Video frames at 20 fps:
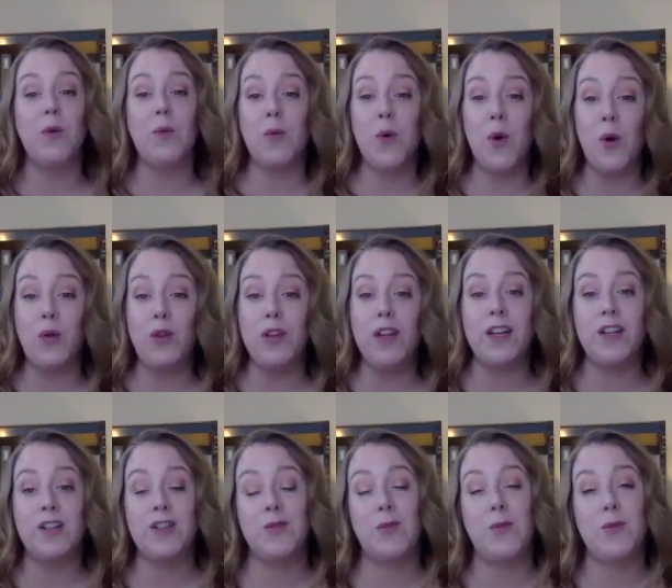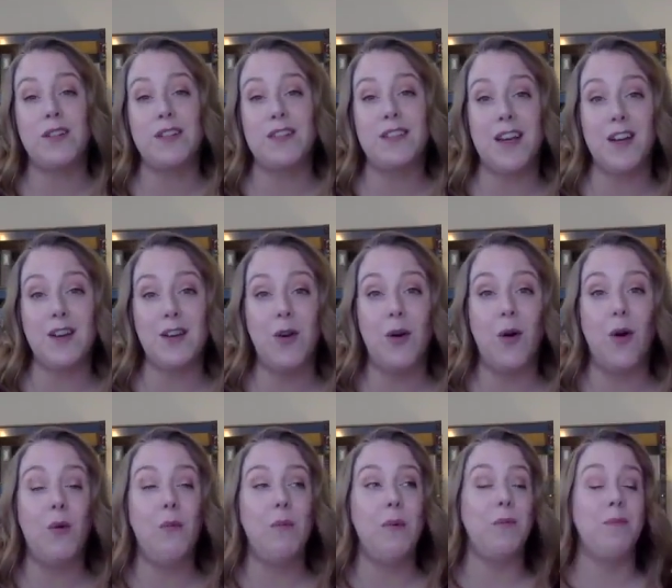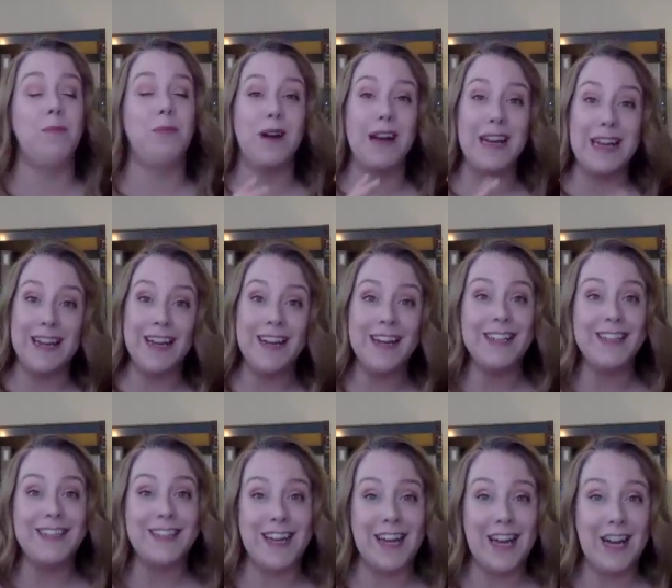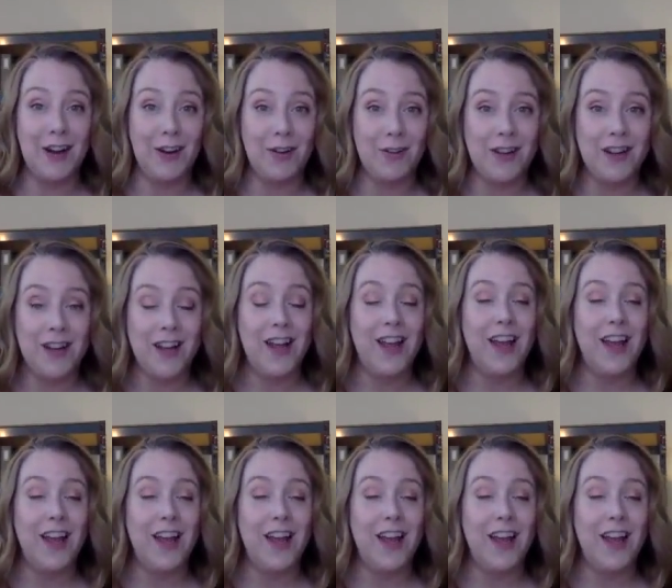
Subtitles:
rolling towards that goal, but breaking it down